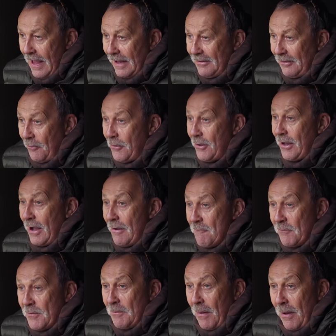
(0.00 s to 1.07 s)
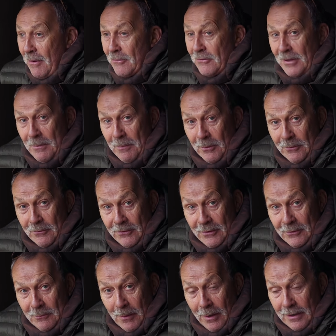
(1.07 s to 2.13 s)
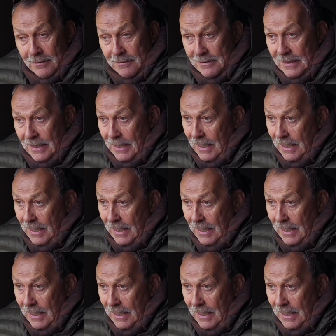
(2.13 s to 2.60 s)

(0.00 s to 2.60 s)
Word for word: It's like a comfy pair of slippers, this place.